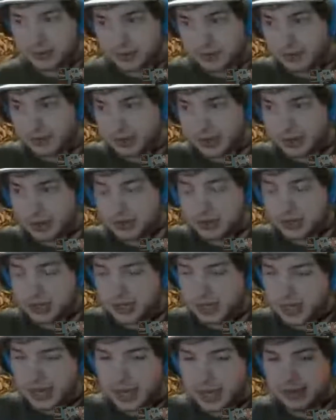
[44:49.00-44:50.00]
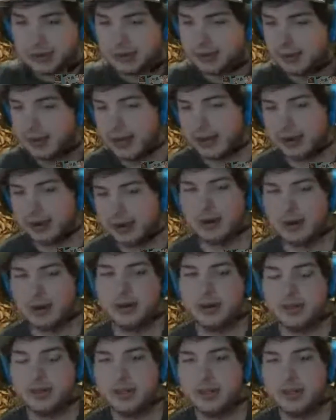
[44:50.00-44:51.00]
energy he had into that car and just
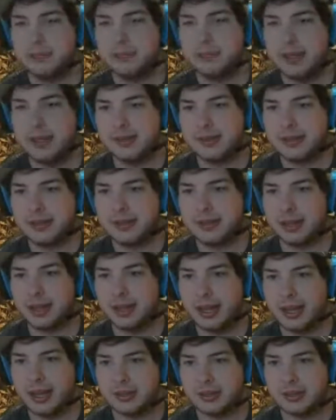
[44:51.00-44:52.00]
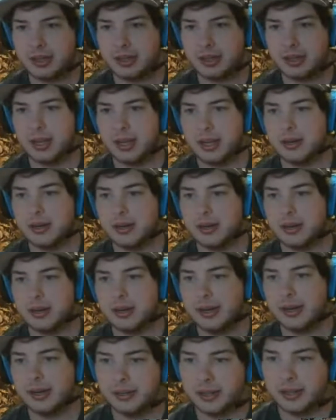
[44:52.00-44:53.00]
missed that last chicane and had to give
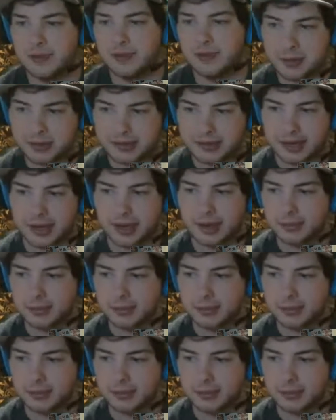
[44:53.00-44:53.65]
up the time.